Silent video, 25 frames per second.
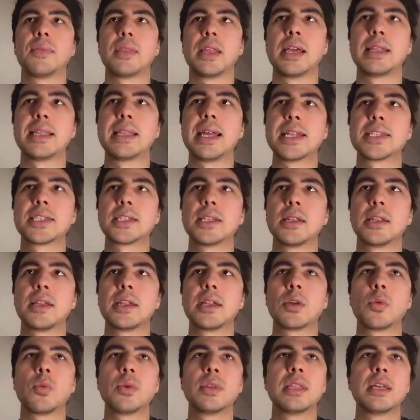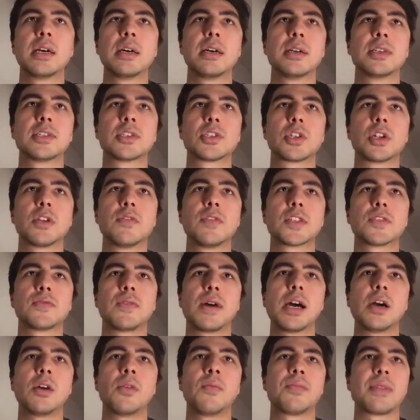And that's done here with the service
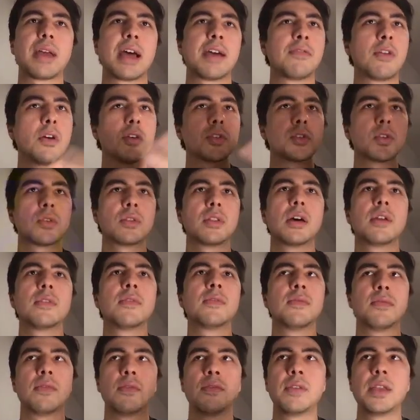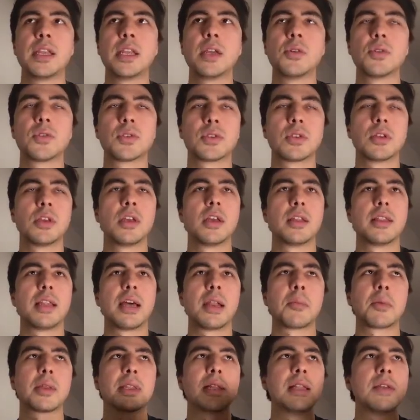file. I've also done videos that
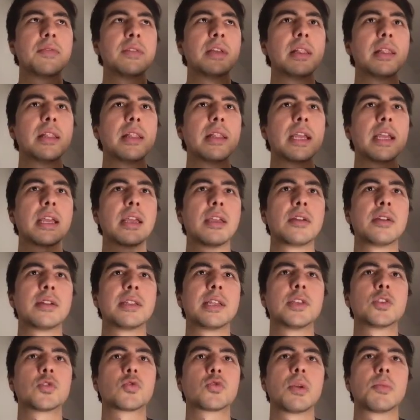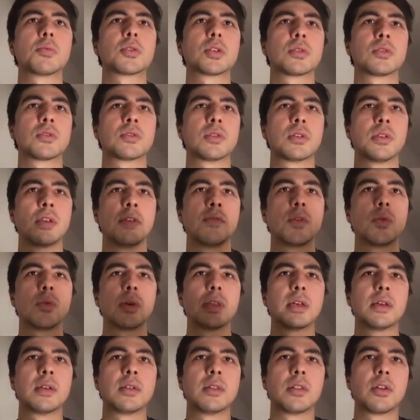I'm gonna leave the link here in the description if you
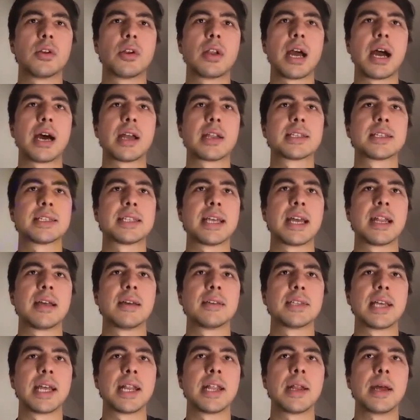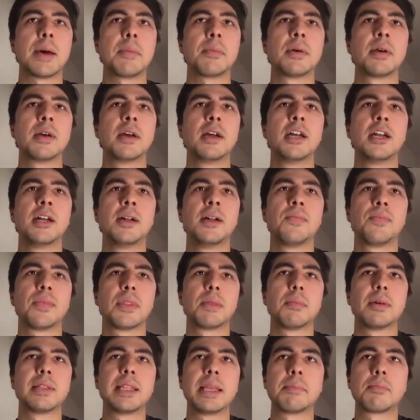wanna learn how to set, set it up.
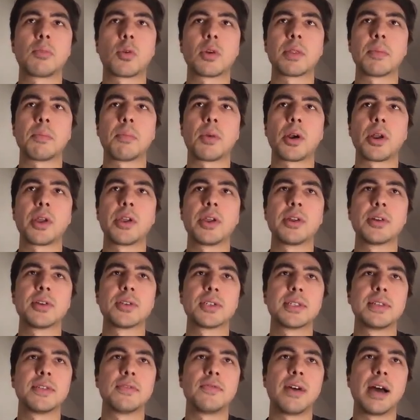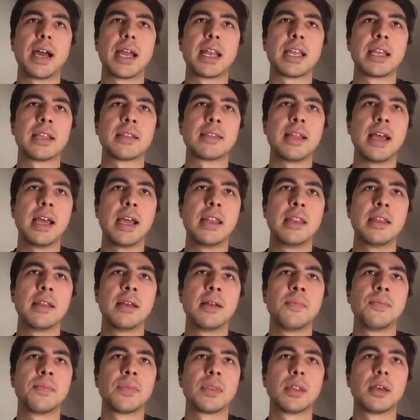But the important part here is defining
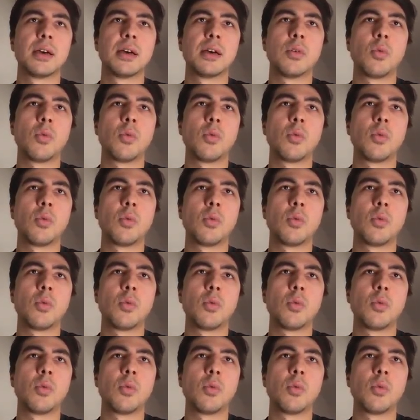then uh,